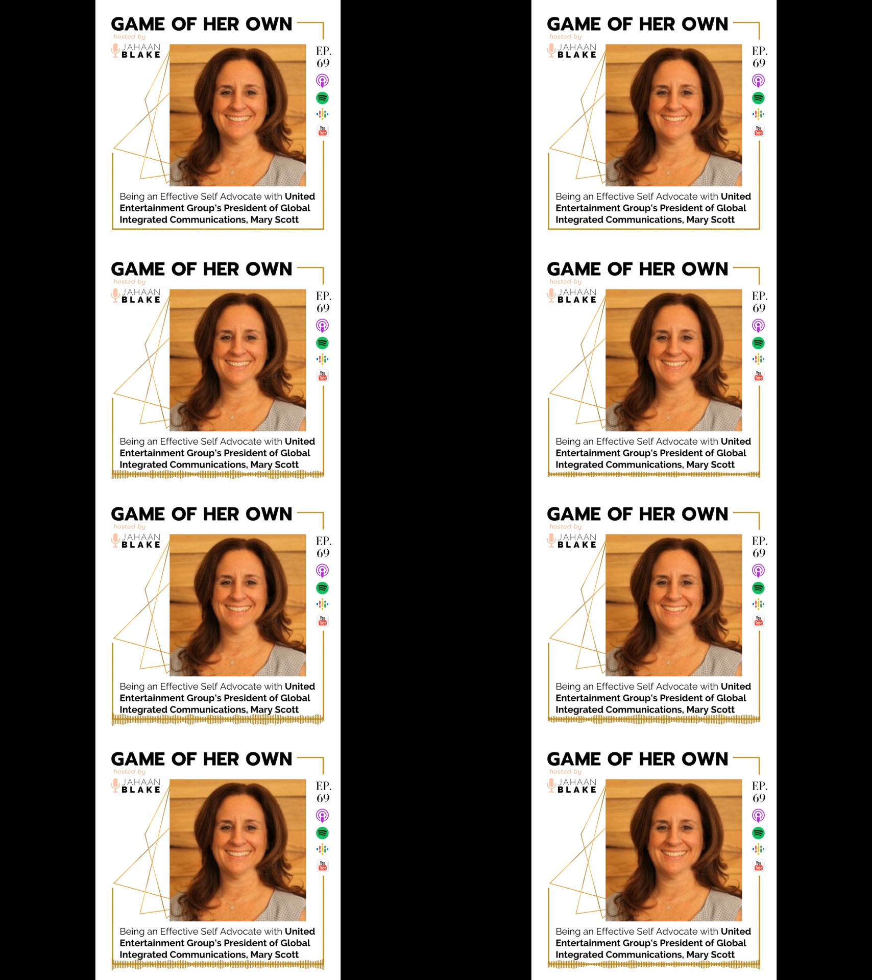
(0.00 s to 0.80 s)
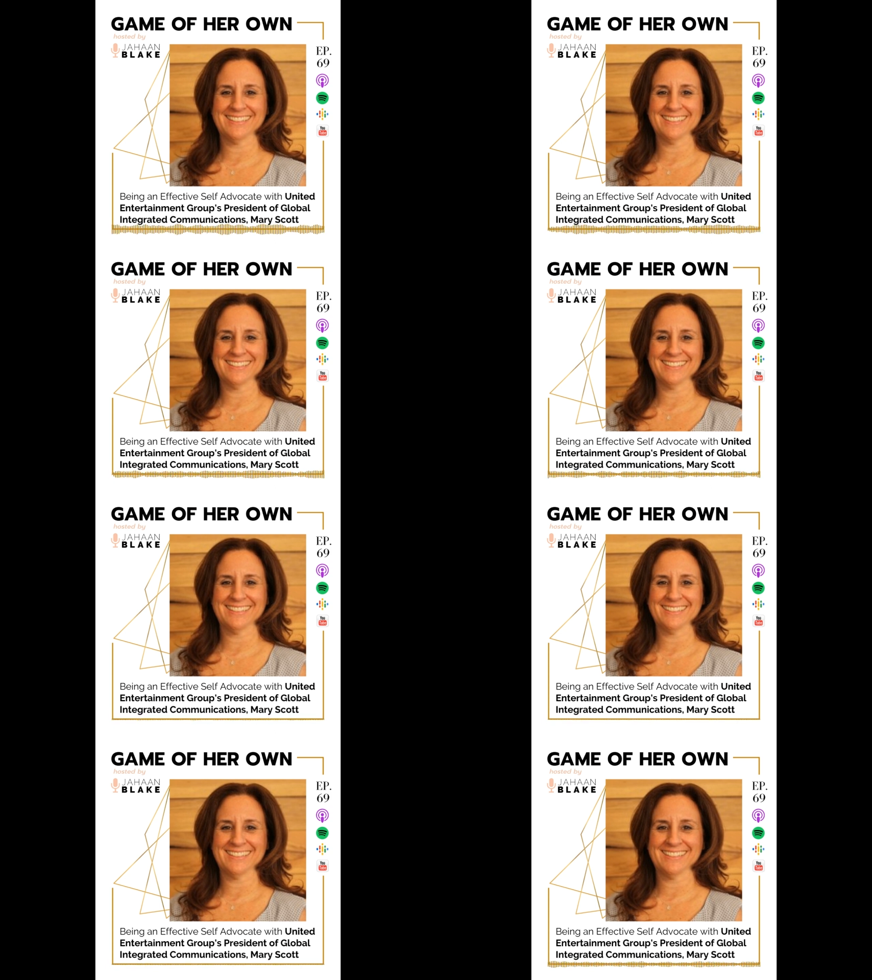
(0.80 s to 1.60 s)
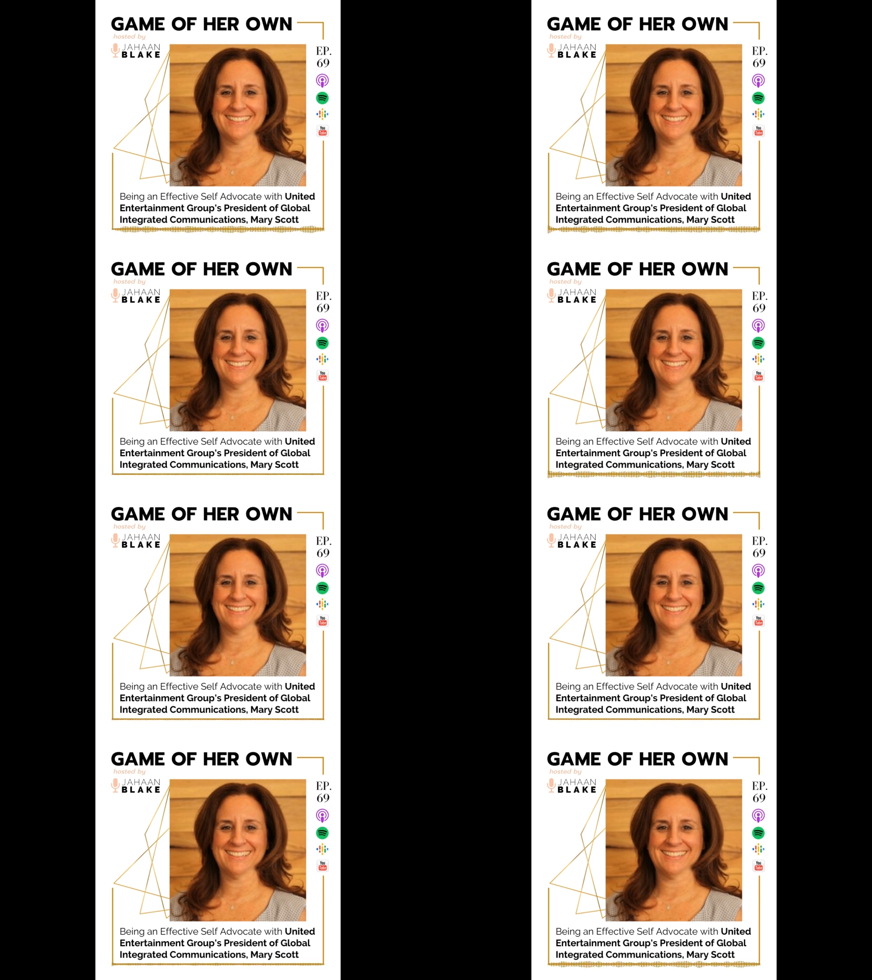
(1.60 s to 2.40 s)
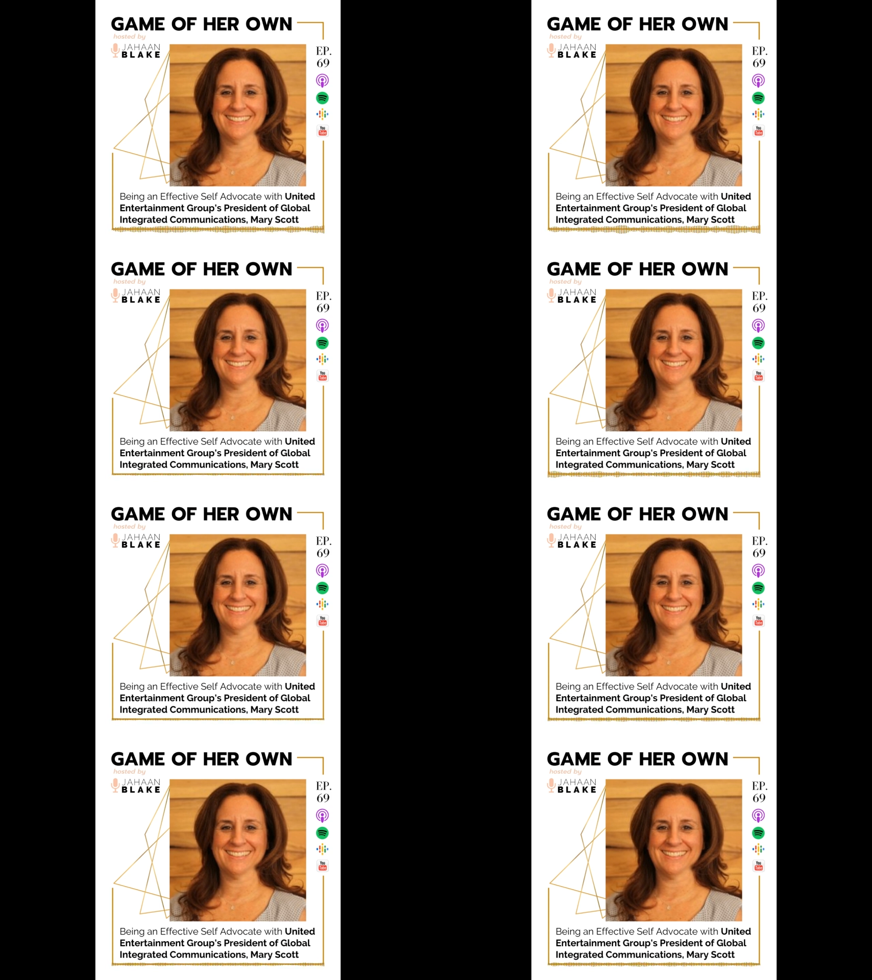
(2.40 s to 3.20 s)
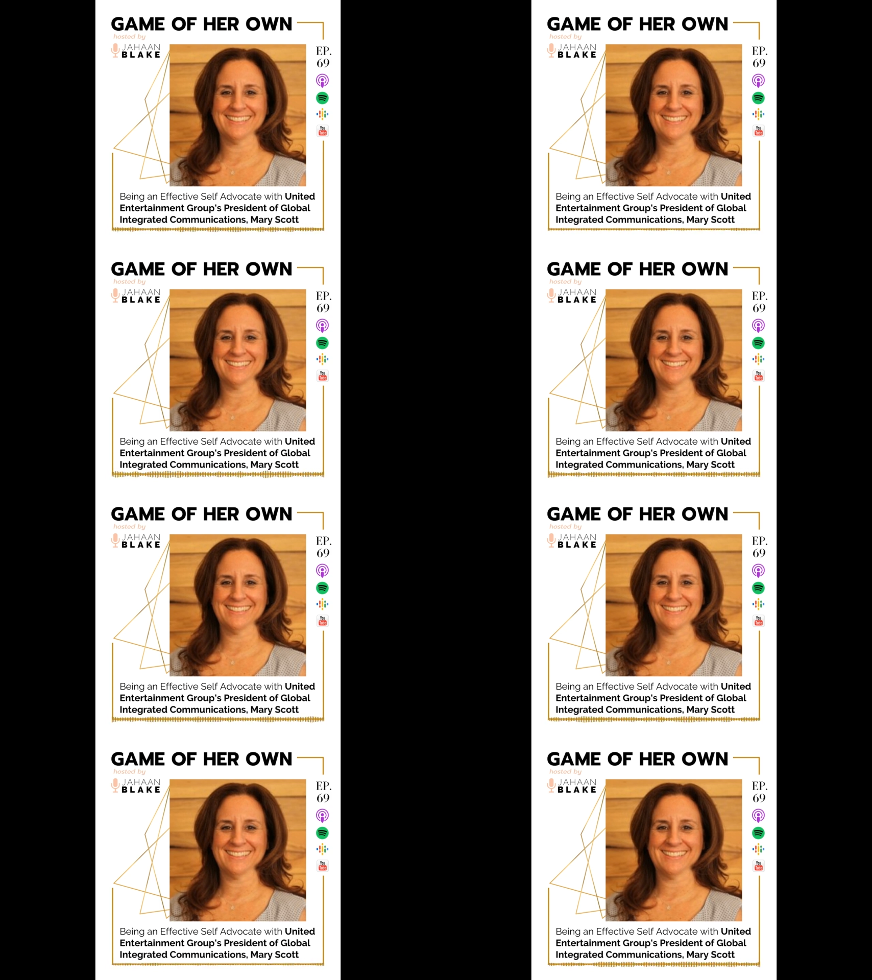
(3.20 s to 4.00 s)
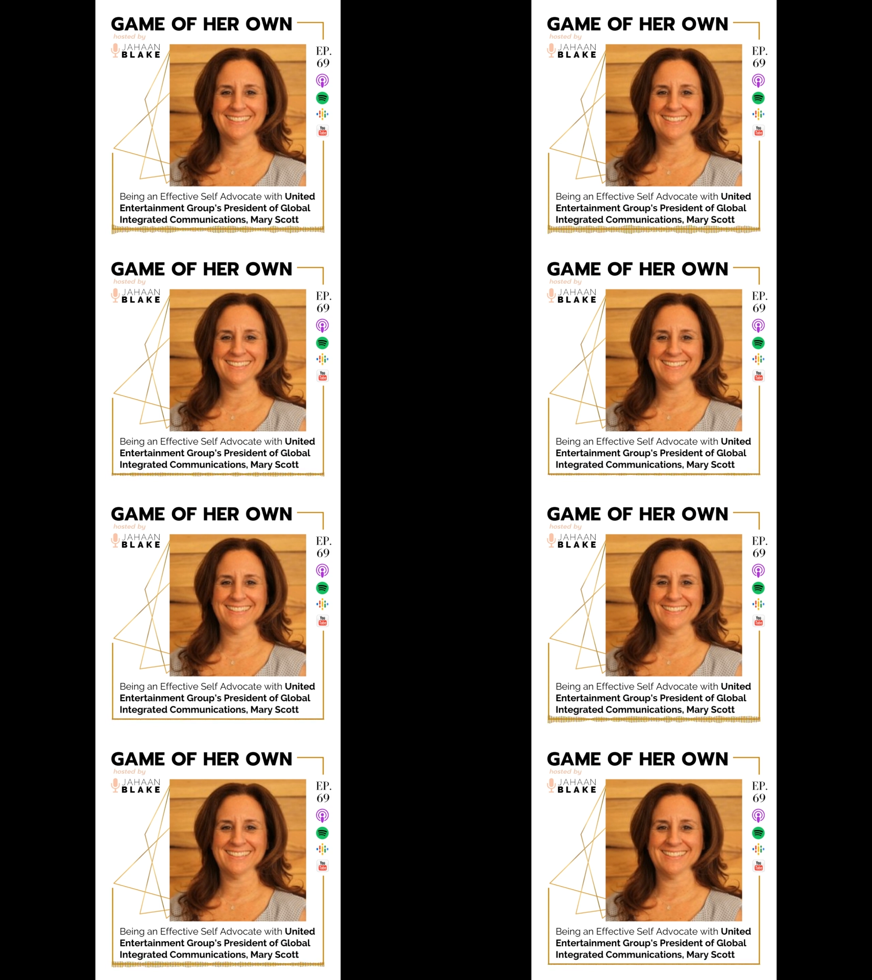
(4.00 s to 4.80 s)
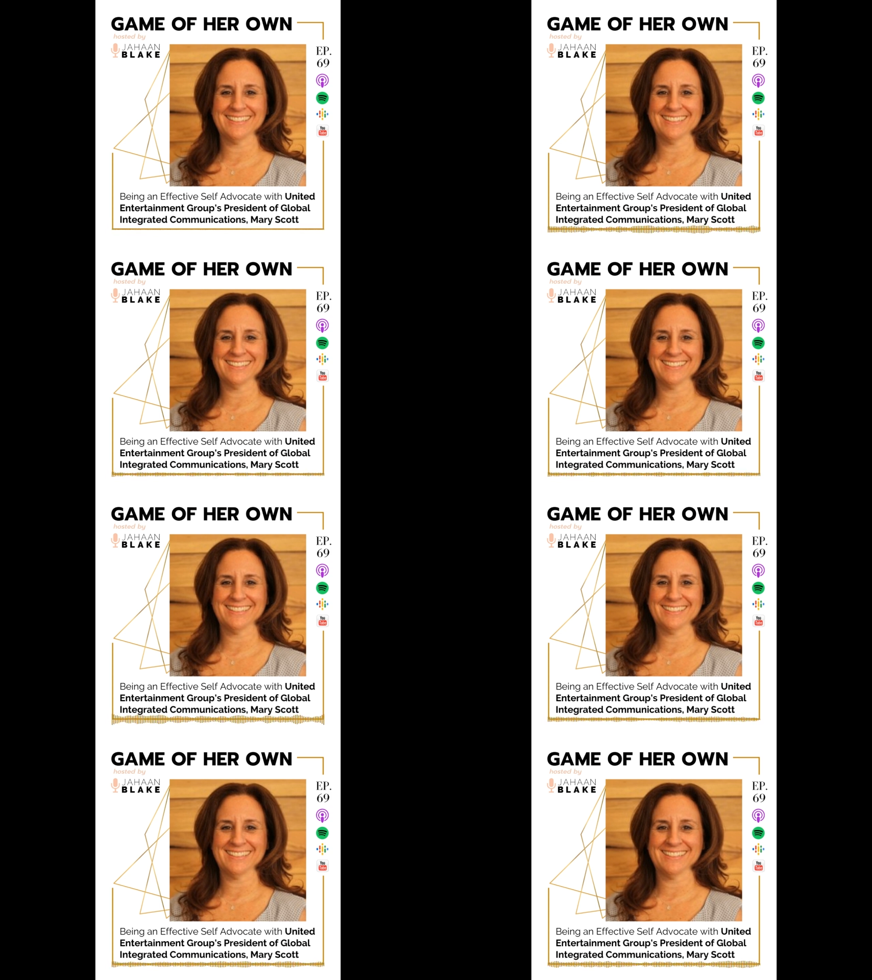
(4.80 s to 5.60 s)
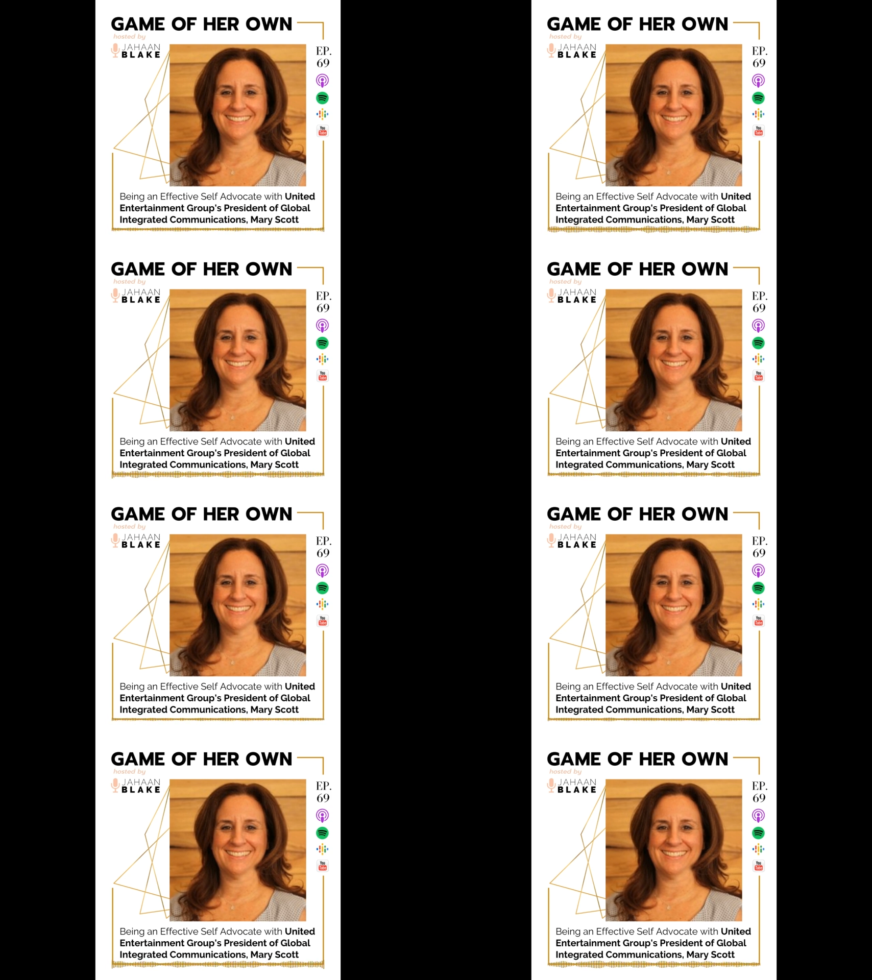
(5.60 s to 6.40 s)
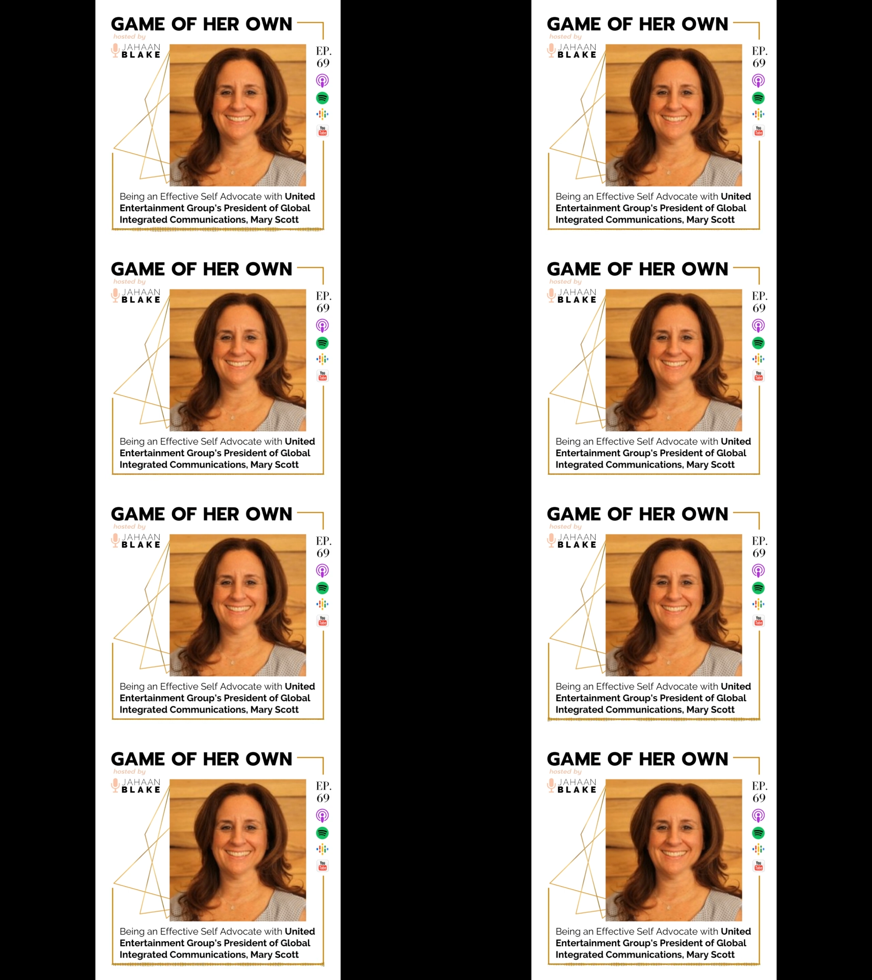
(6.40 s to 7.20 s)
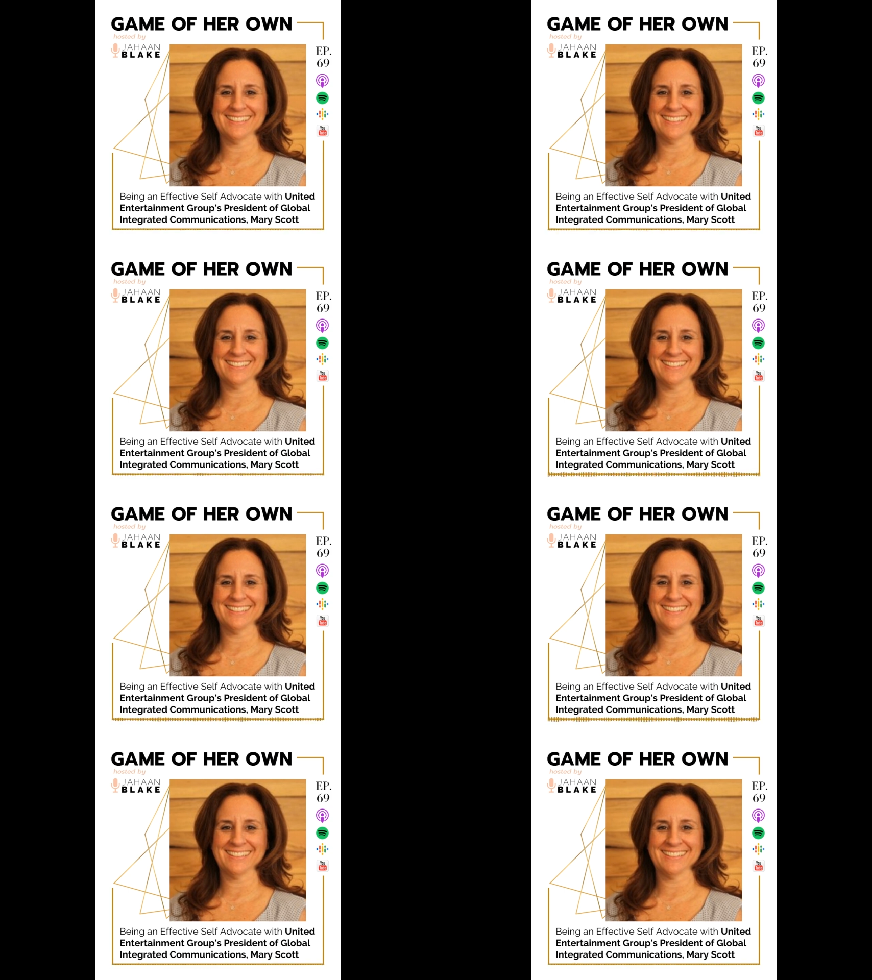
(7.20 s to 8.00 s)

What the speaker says: This is a still picture; no speech is visible.